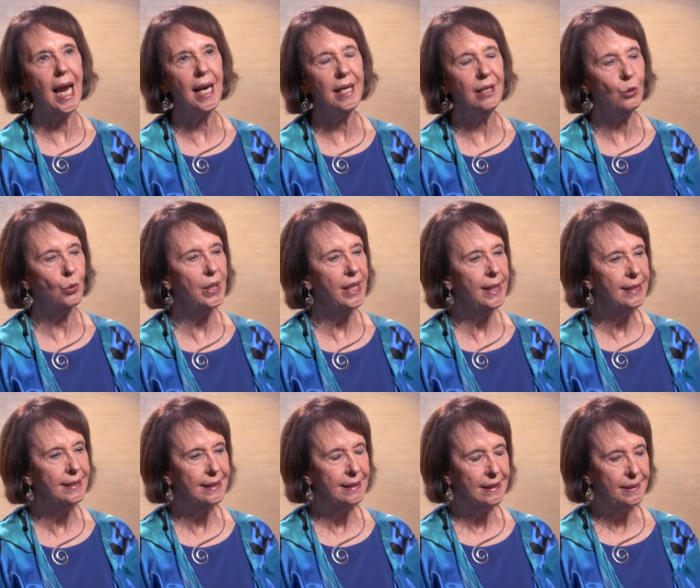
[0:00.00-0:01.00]
angry.
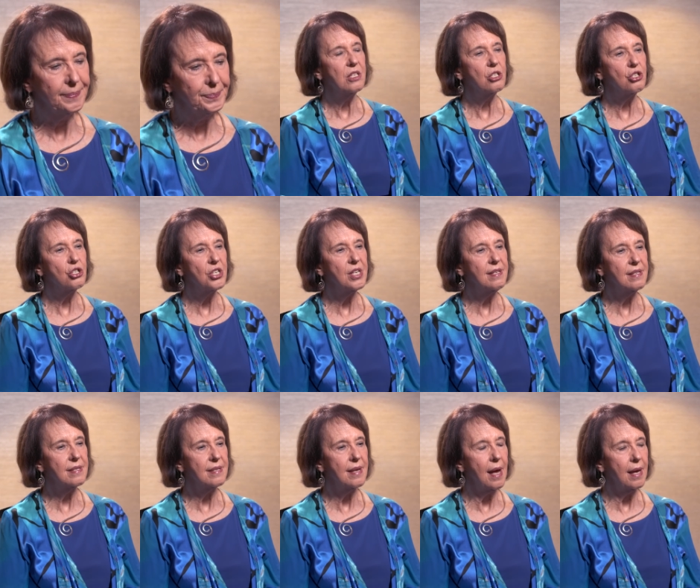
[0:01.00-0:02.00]
She
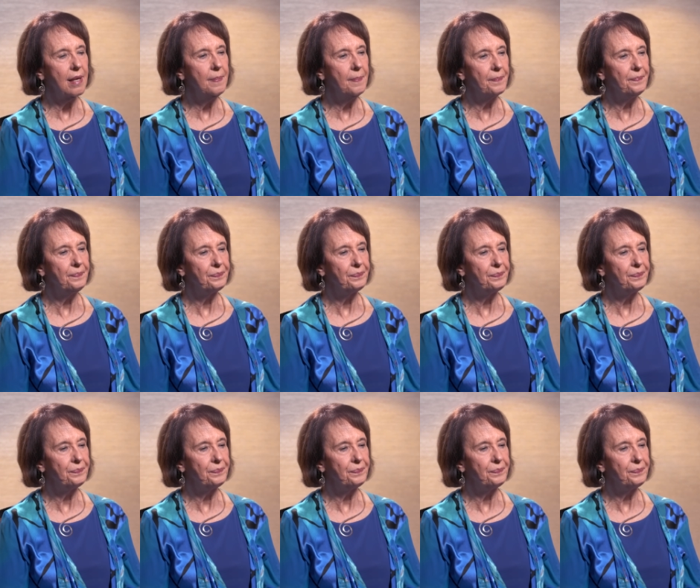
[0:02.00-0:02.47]
said,